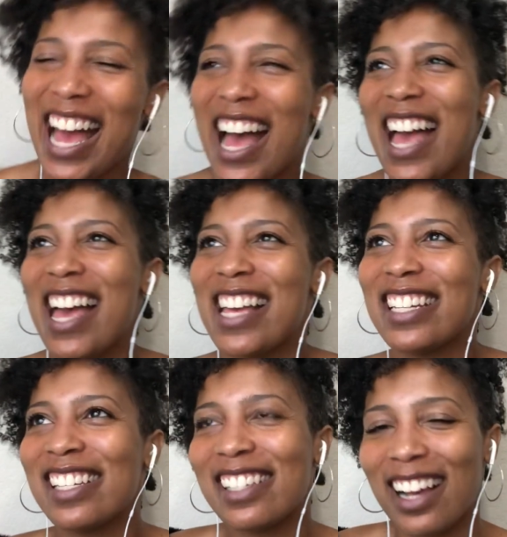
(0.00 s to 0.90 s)

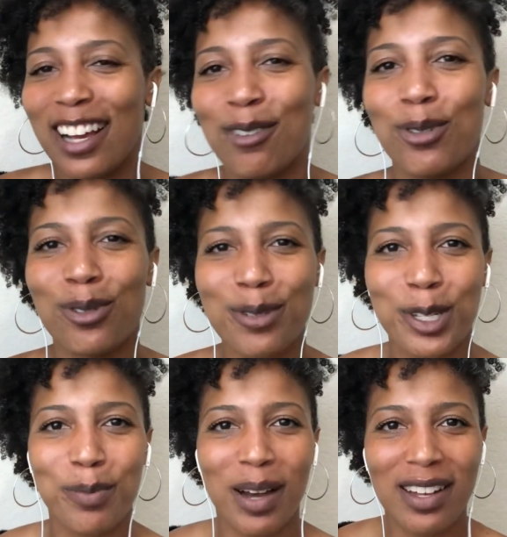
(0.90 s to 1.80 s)
And I will
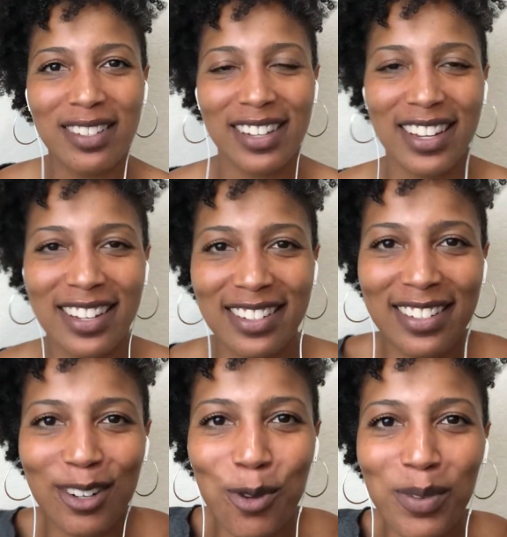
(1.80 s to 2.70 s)
respond, and
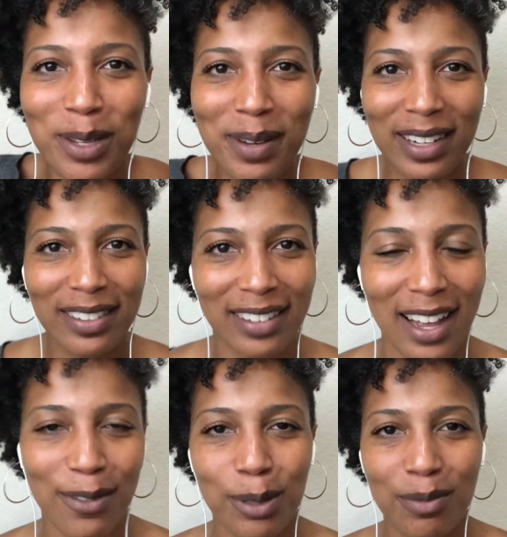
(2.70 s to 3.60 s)
hopefully we can
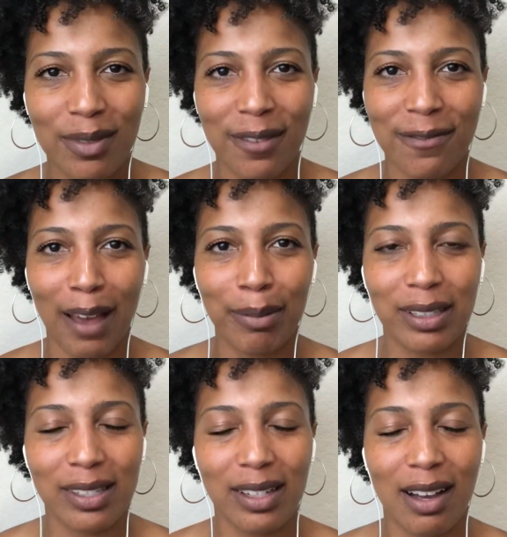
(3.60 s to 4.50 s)
have some
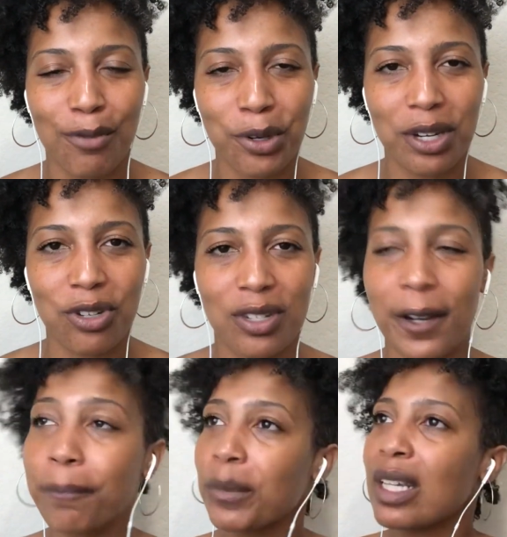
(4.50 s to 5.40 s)
fabulous conversations
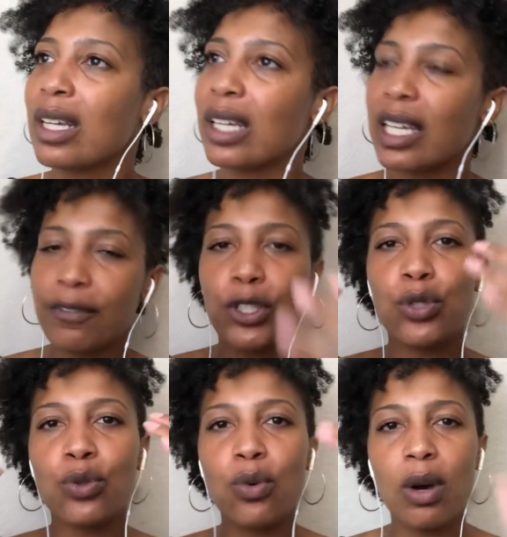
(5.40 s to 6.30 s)
here. If
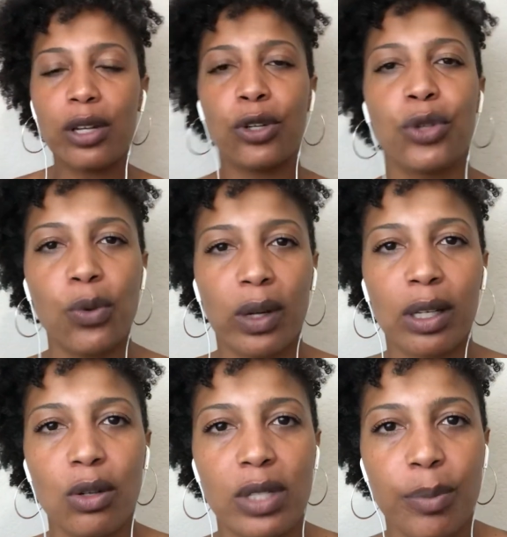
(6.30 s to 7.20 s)
you know you want to
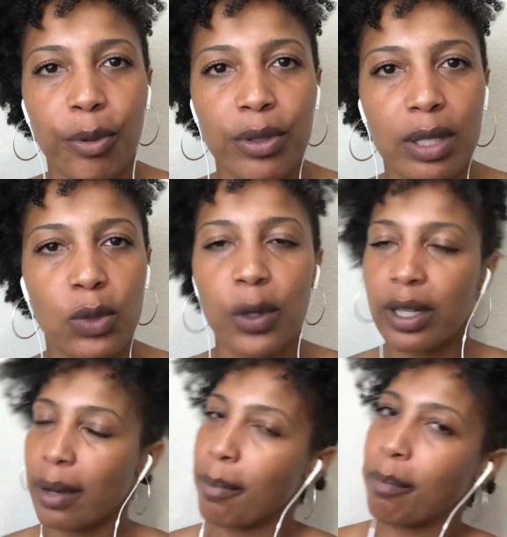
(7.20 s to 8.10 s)
go deeper into this
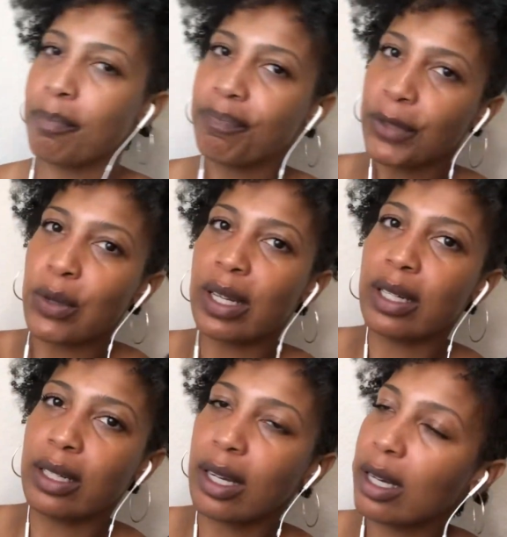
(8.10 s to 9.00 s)
work, you
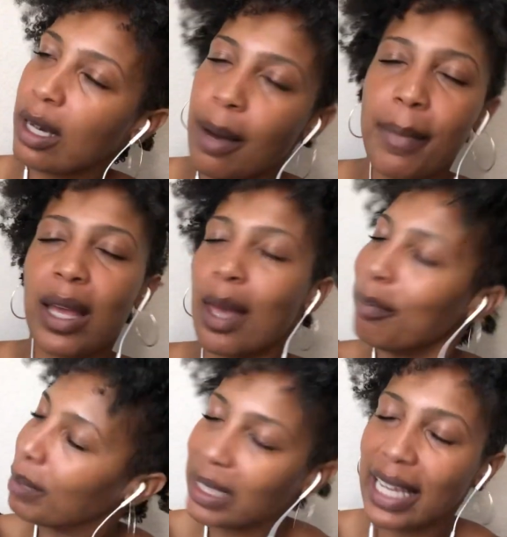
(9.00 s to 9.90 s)
can come
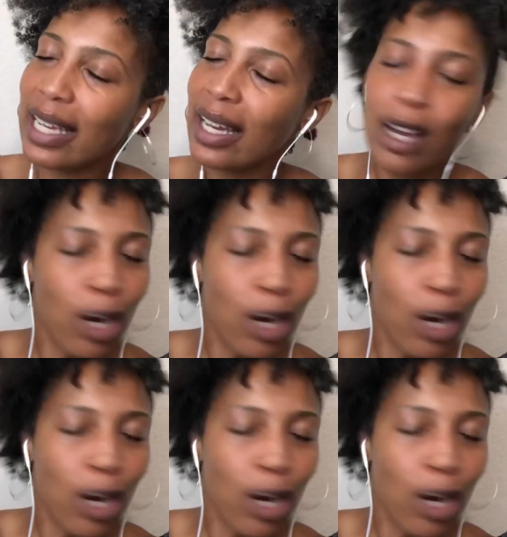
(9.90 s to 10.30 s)
and play